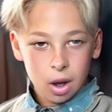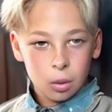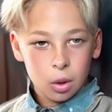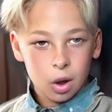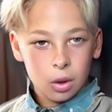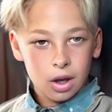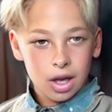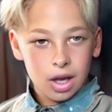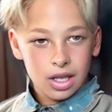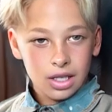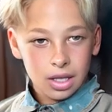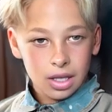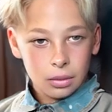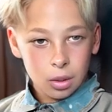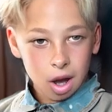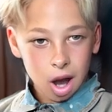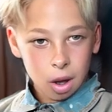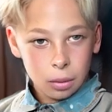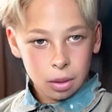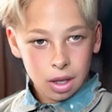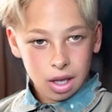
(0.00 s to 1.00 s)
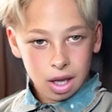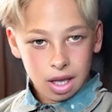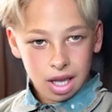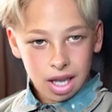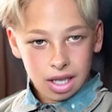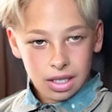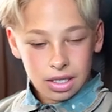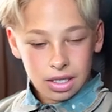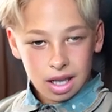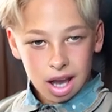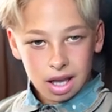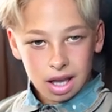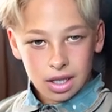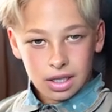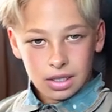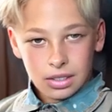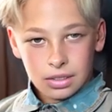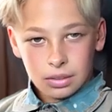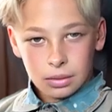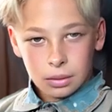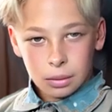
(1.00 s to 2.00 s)
I awoke in a small but clean
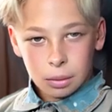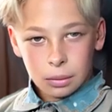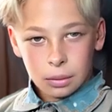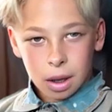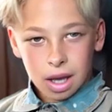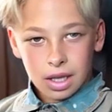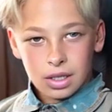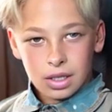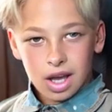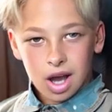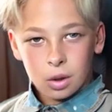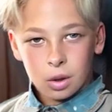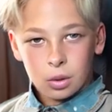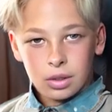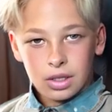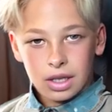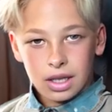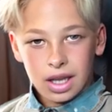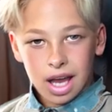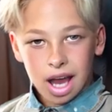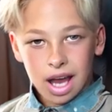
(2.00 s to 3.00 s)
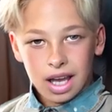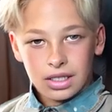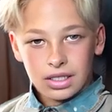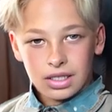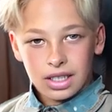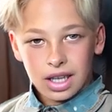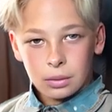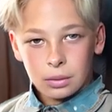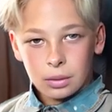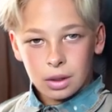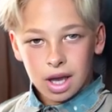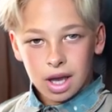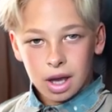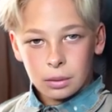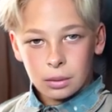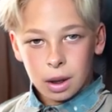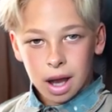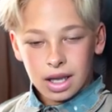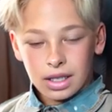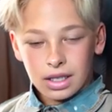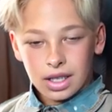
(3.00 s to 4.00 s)
cell. My skull was encased in a bloody
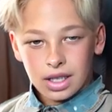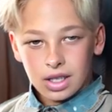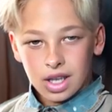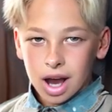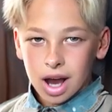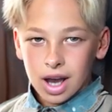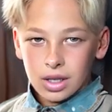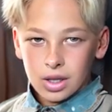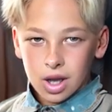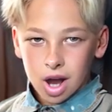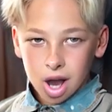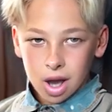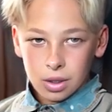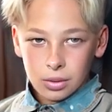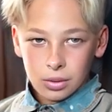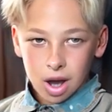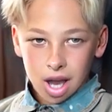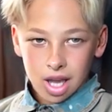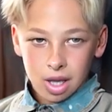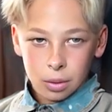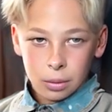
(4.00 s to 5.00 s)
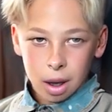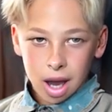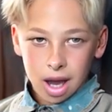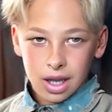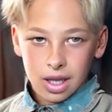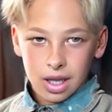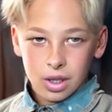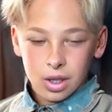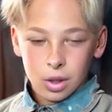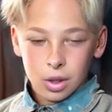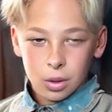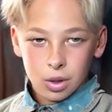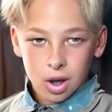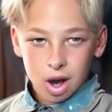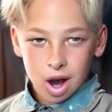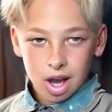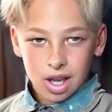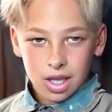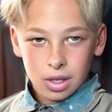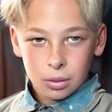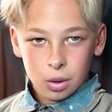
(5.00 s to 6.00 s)
bandage. A tall French man and two
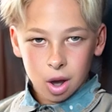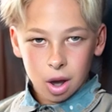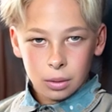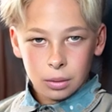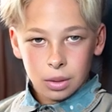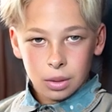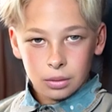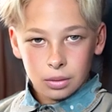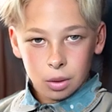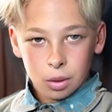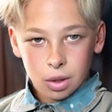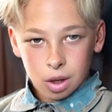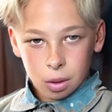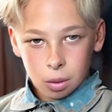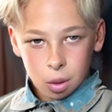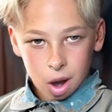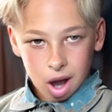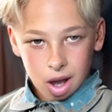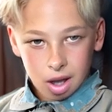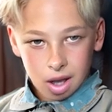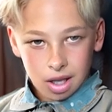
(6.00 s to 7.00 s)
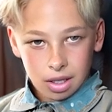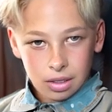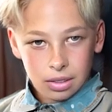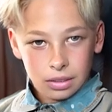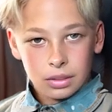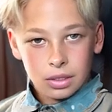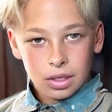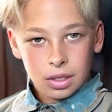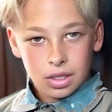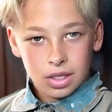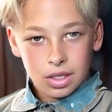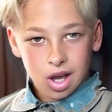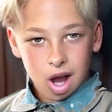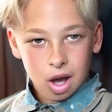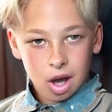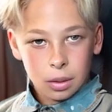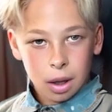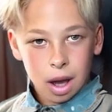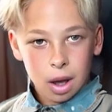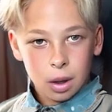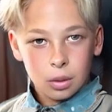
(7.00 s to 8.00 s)
guards brought me food and water. The
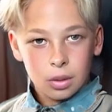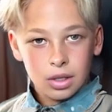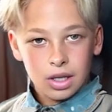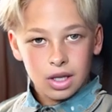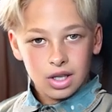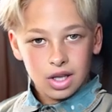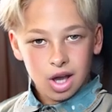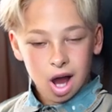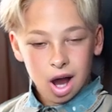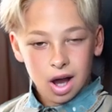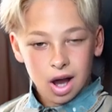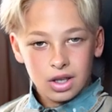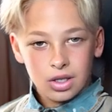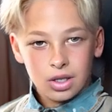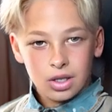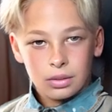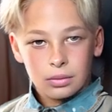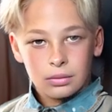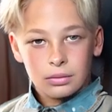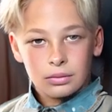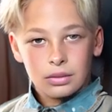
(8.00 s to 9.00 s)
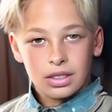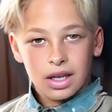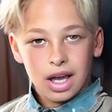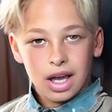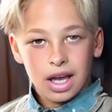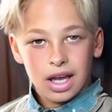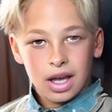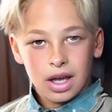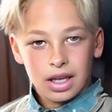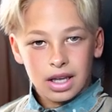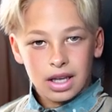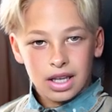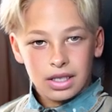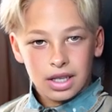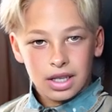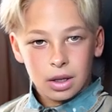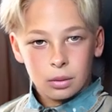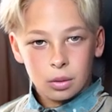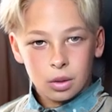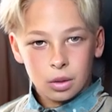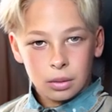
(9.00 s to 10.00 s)
tall man was in charge. He
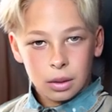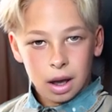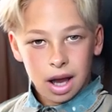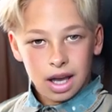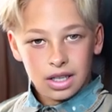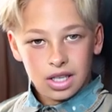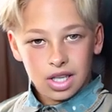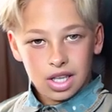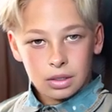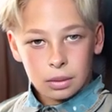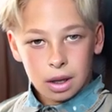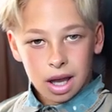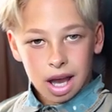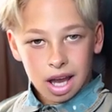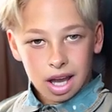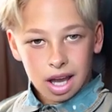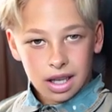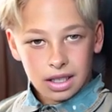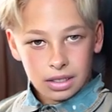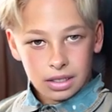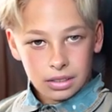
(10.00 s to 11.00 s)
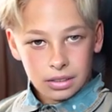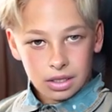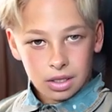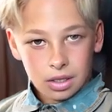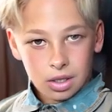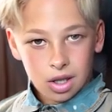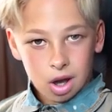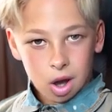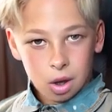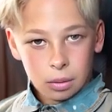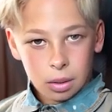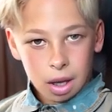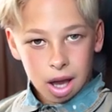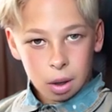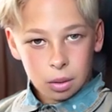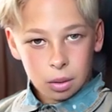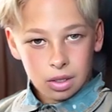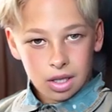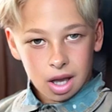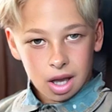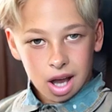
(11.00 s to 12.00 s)
cleaned and rebandaged my head, told me
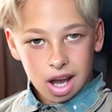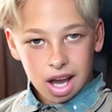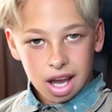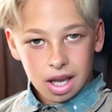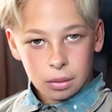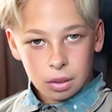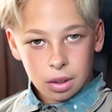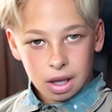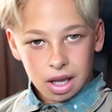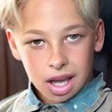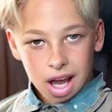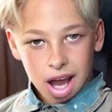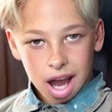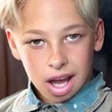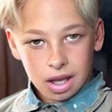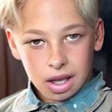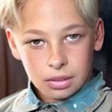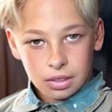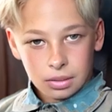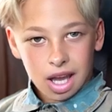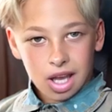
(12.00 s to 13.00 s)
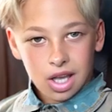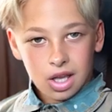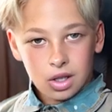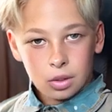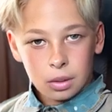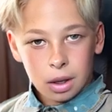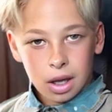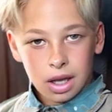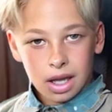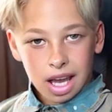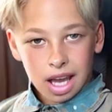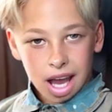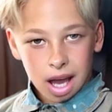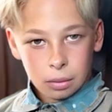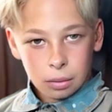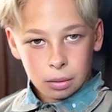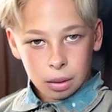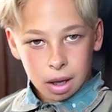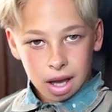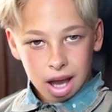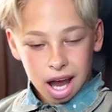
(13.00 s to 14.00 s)
I was lucky to be alive. He knew my
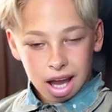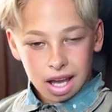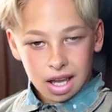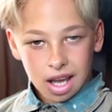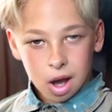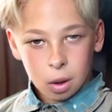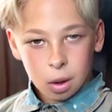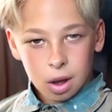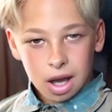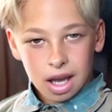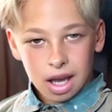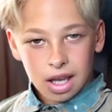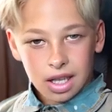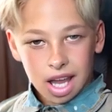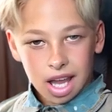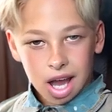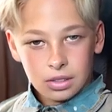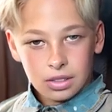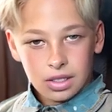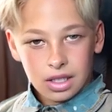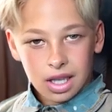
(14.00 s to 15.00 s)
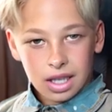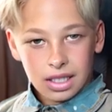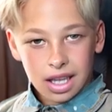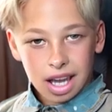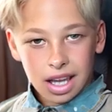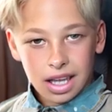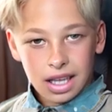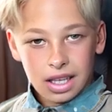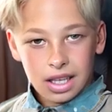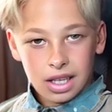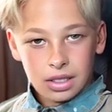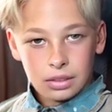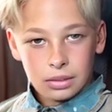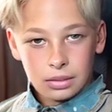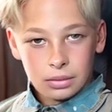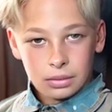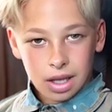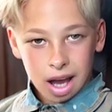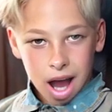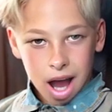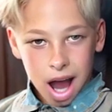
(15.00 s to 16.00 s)
name, but I had no inkling of his identity.
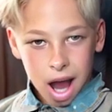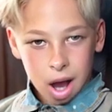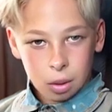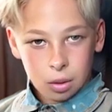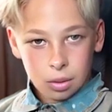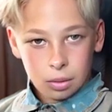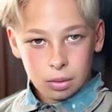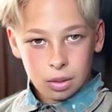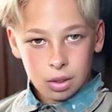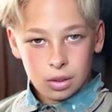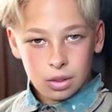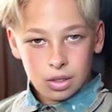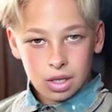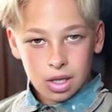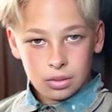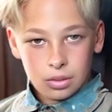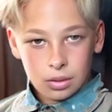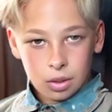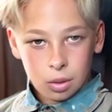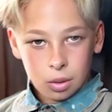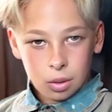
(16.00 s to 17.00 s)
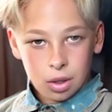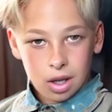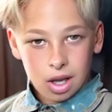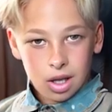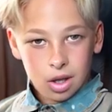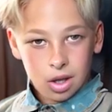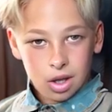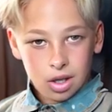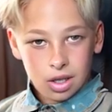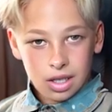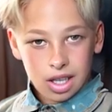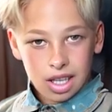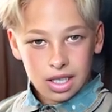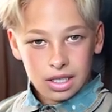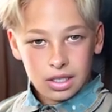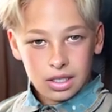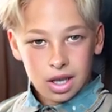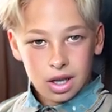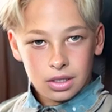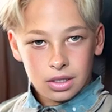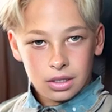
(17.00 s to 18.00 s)
I refused the food and hurled
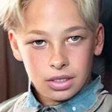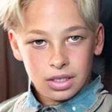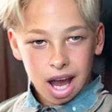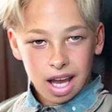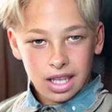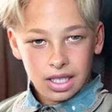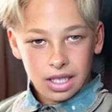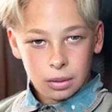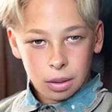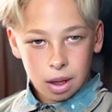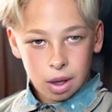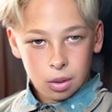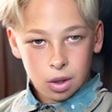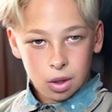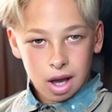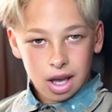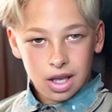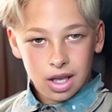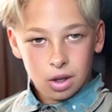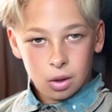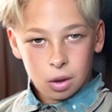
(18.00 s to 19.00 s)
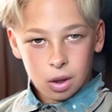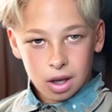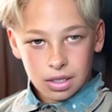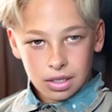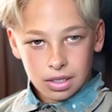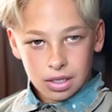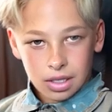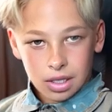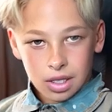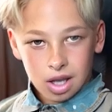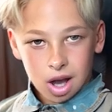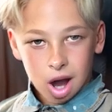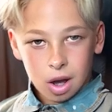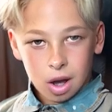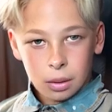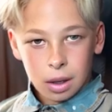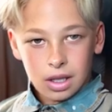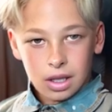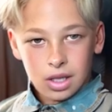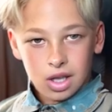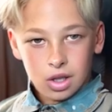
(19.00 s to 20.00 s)
insults, and to my great annoyance, the
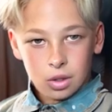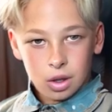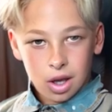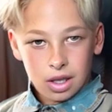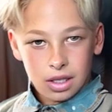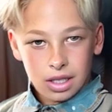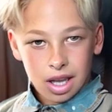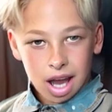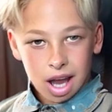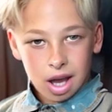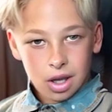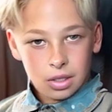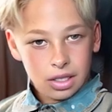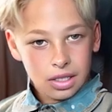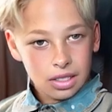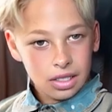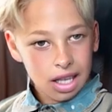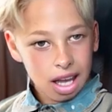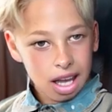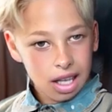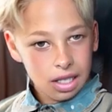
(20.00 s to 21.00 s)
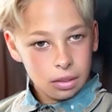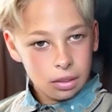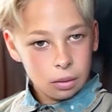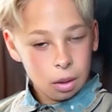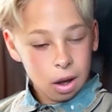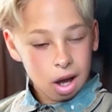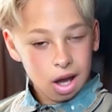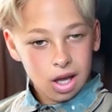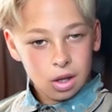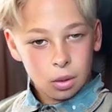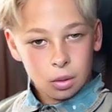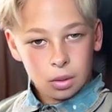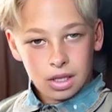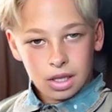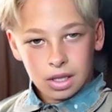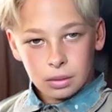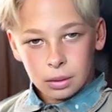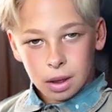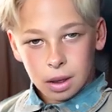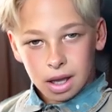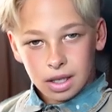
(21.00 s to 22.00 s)
tall man shrugged carelessly and departed with
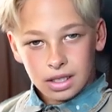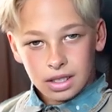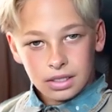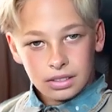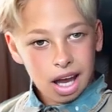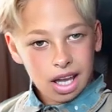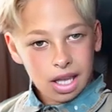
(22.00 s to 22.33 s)
his men.